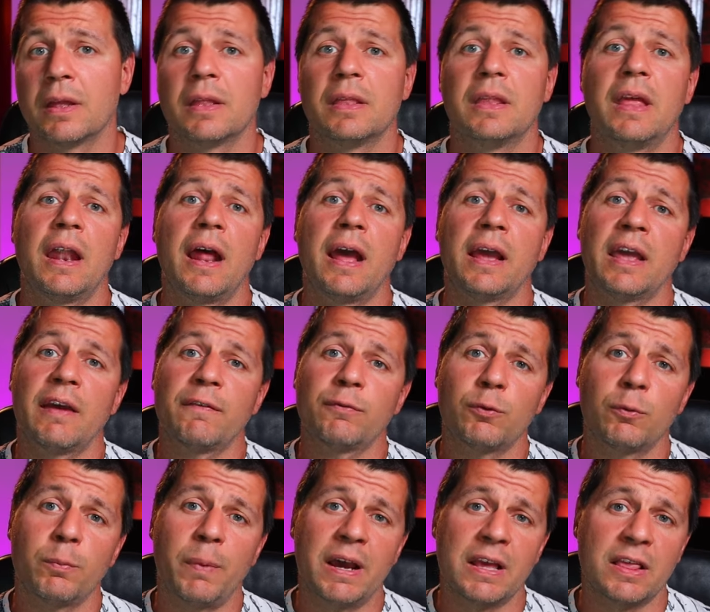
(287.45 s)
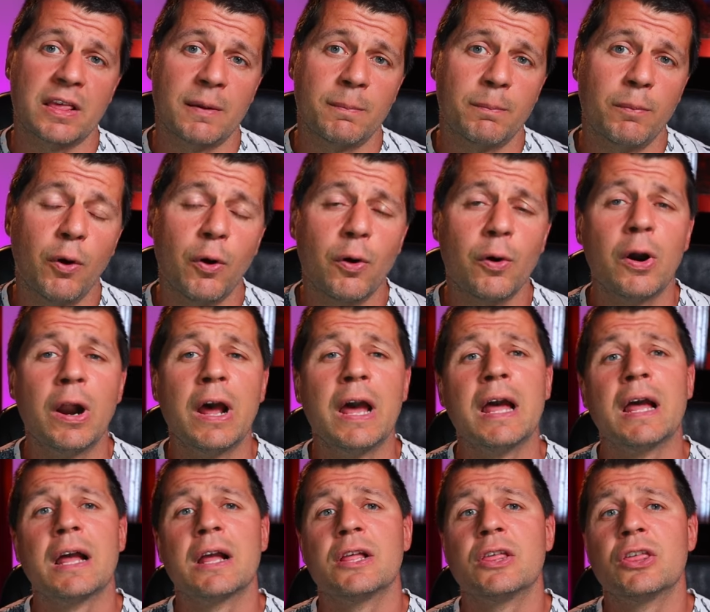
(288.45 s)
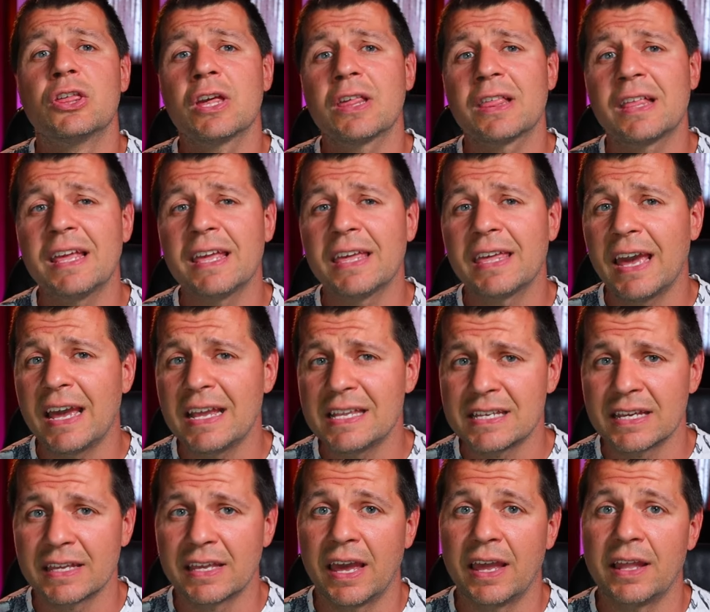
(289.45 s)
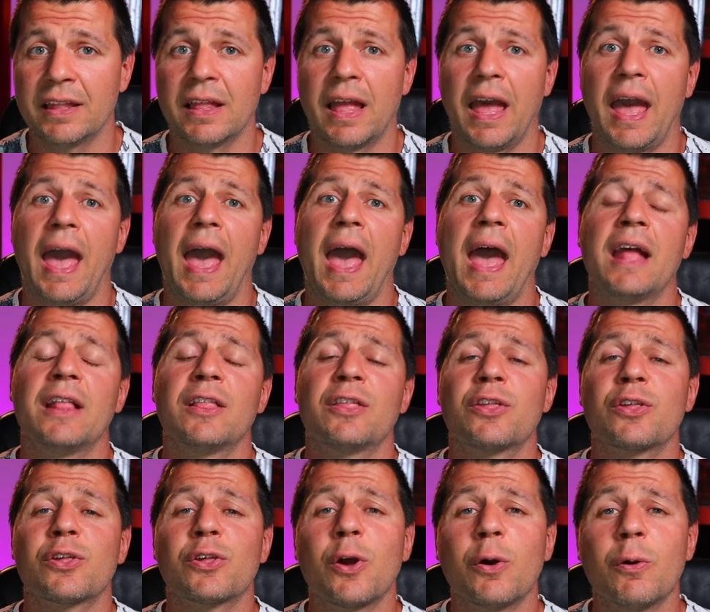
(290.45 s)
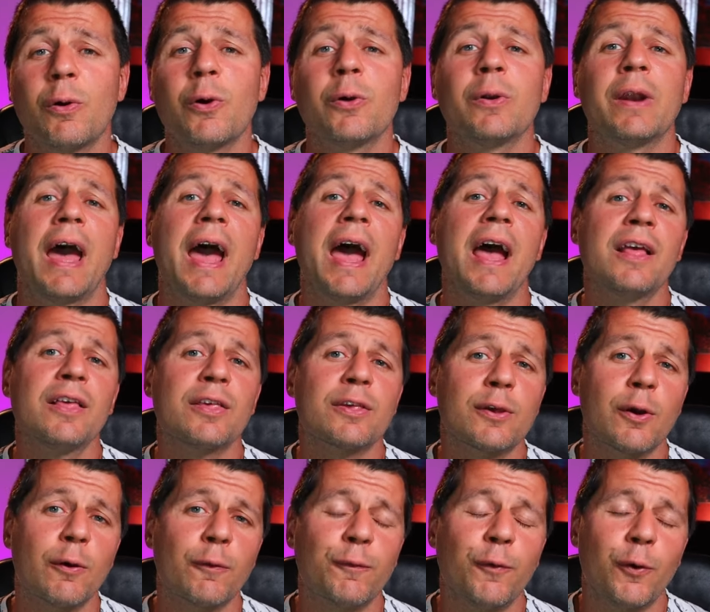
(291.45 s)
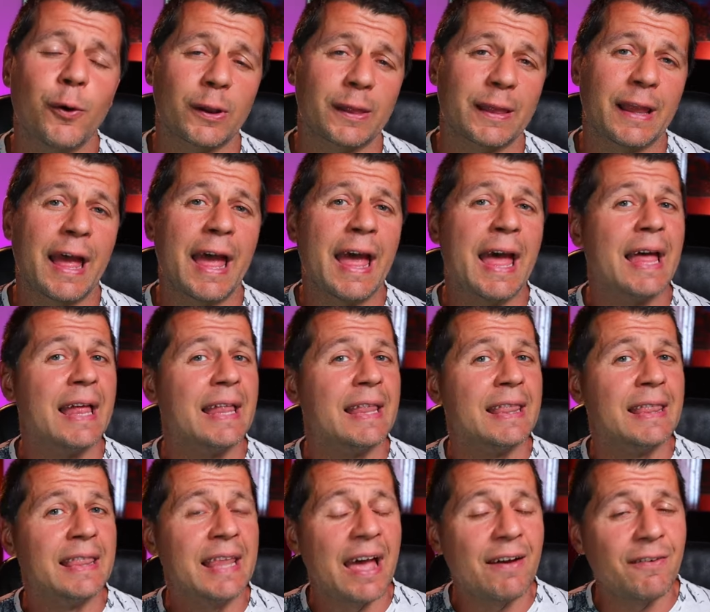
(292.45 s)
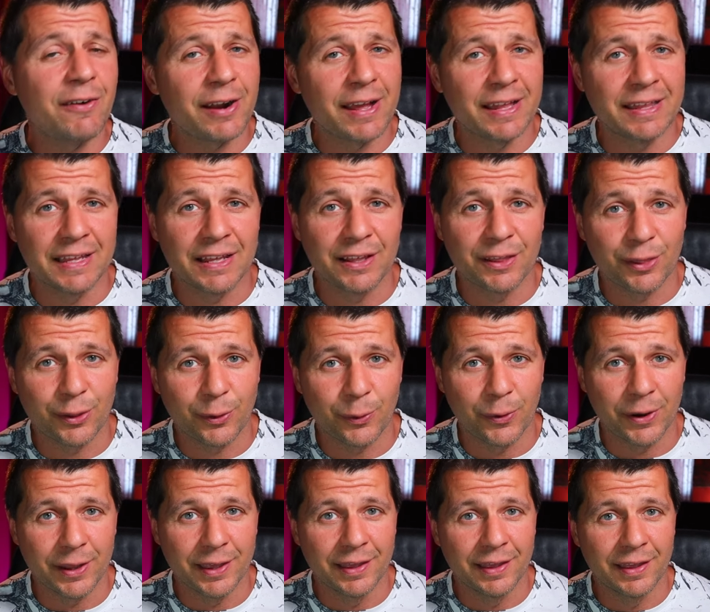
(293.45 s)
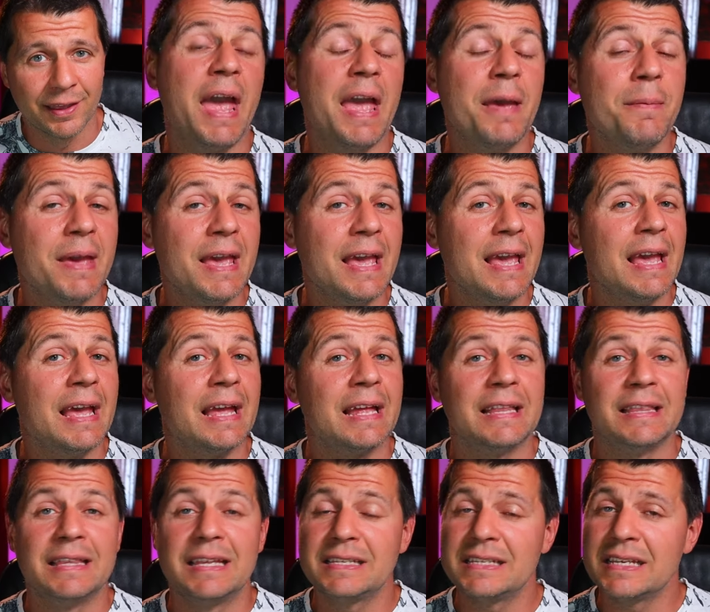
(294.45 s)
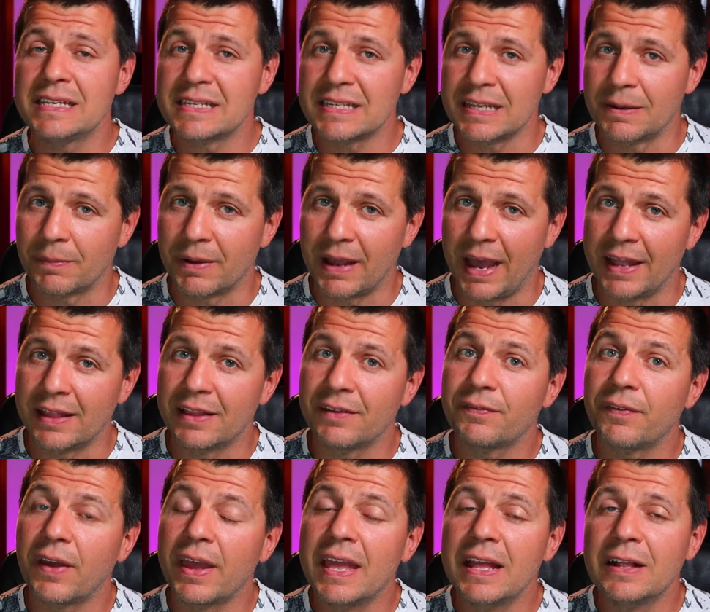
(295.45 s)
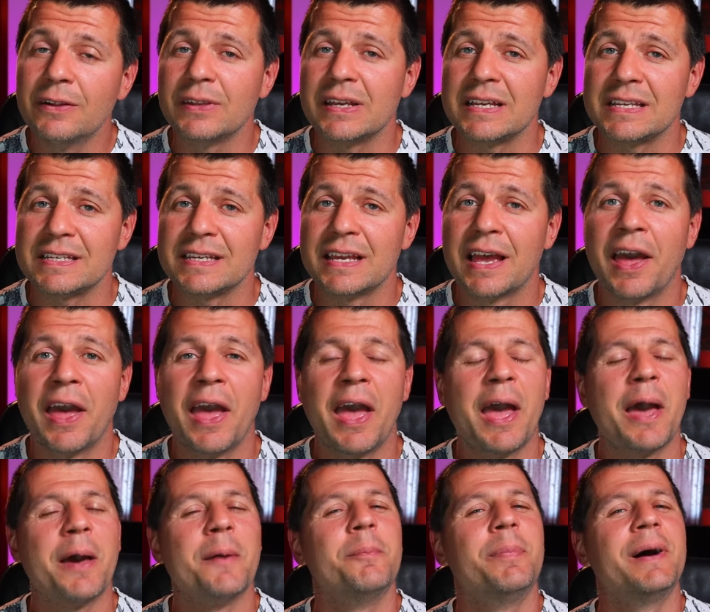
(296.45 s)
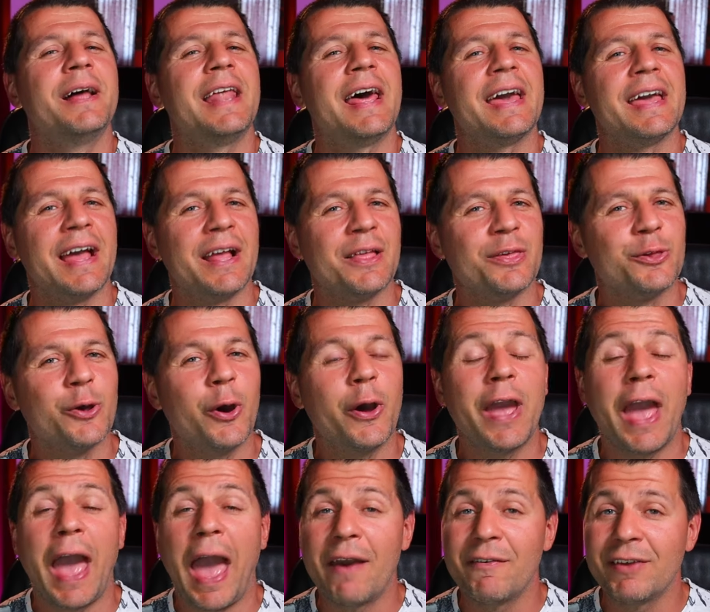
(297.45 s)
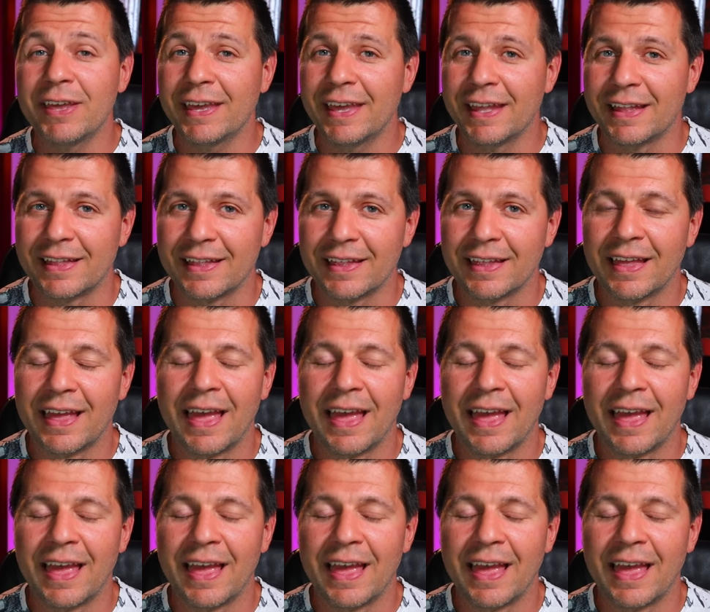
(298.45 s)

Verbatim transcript: Then I have to buy some more just in case again, and so on and so forth. Never ending story. Maybe this is some kind of illness, but I enjoy having it.